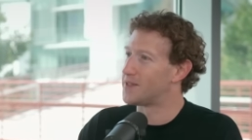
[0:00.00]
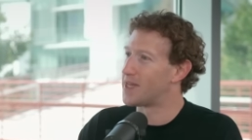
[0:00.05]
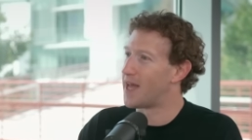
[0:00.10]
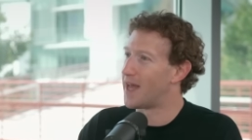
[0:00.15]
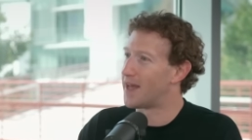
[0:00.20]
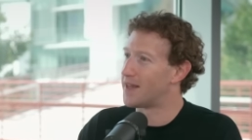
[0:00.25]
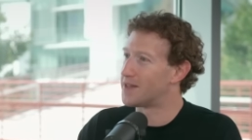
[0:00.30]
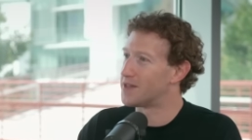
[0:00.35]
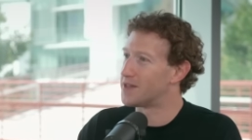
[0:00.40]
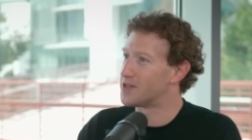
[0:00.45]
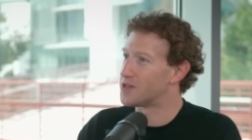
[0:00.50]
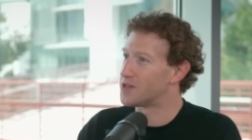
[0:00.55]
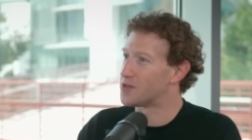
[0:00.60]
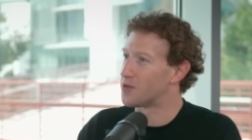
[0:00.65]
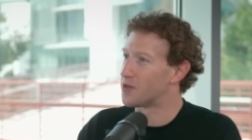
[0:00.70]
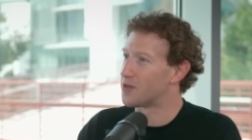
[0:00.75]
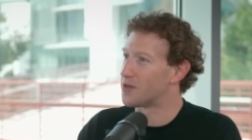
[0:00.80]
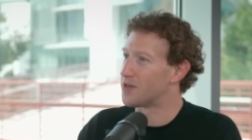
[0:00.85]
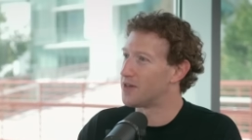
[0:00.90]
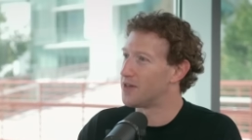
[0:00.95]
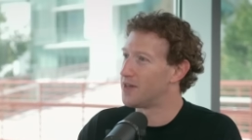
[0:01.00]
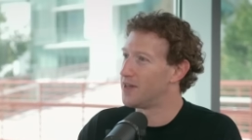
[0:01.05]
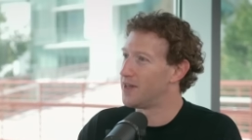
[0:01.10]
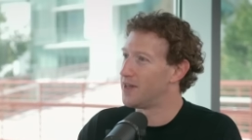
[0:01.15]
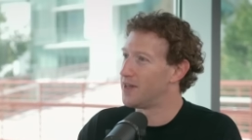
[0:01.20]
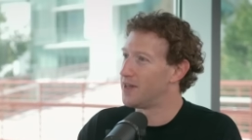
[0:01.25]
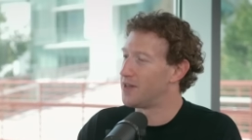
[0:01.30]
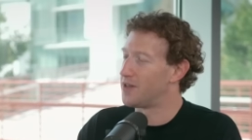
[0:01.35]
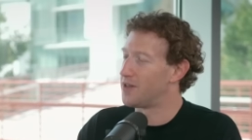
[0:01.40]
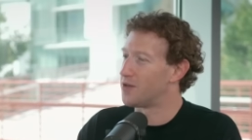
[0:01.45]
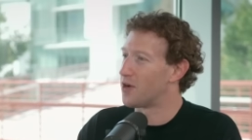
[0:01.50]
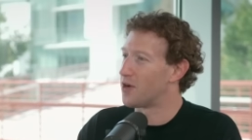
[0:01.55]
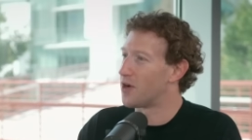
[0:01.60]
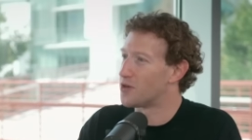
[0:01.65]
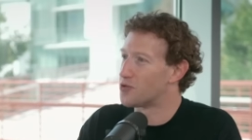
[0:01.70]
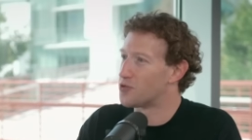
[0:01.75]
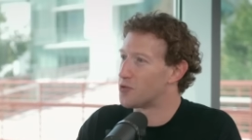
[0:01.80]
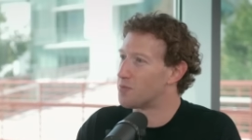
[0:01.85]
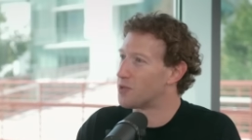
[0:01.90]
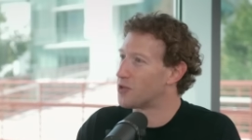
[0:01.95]
tens or you know
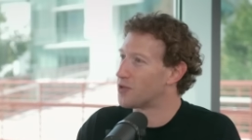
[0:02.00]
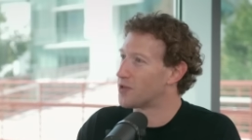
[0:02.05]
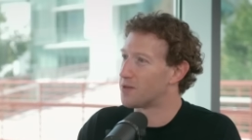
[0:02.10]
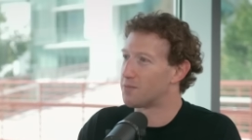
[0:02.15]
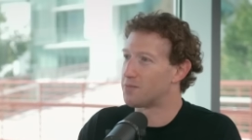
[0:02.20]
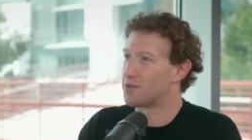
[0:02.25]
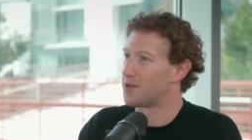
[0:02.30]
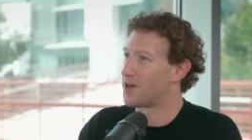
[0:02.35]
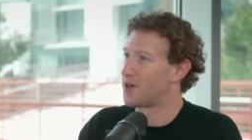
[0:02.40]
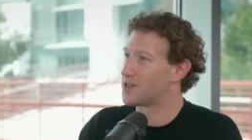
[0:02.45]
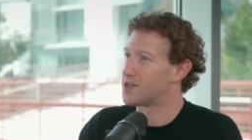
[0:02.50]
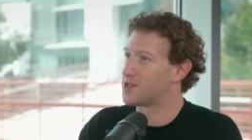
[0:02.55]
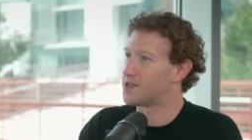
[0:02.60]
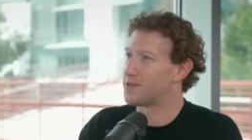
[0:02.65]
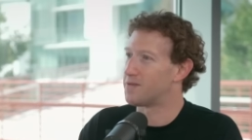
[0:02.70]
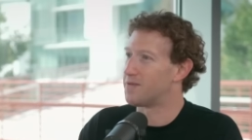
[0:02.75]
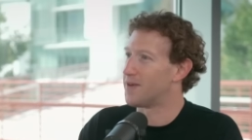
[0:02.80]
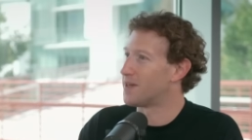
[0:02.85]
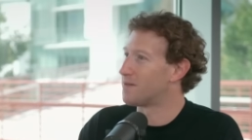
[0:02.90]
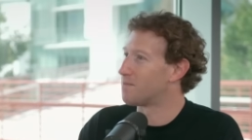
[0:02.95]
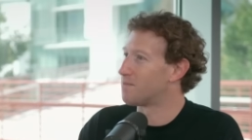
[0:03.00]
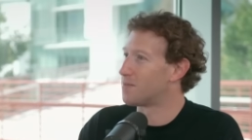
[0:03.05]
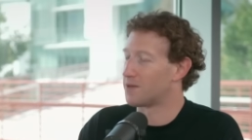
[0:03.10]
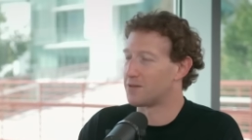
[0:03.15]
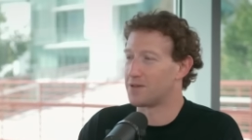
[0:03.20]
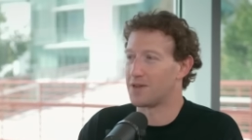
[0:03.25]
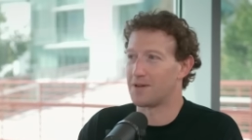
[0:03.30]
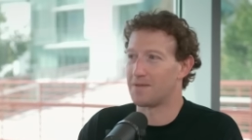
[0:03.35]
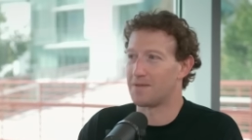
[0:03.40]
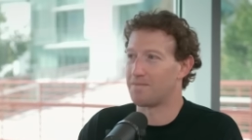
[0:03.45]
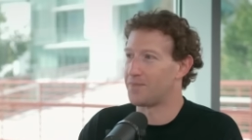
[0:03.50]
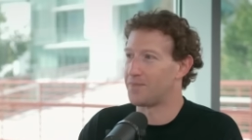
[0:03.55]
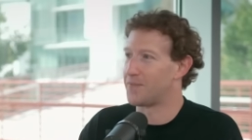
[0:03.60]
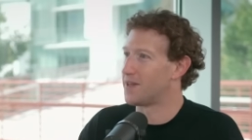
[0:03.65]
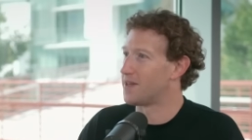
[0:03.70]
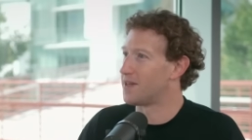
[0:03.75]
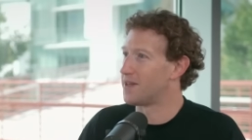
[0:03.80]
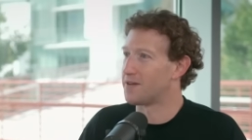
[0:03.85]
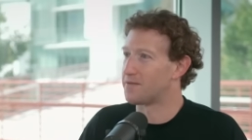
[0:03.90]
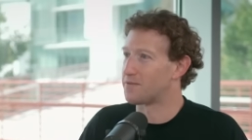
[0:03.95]
100 billion plus in building the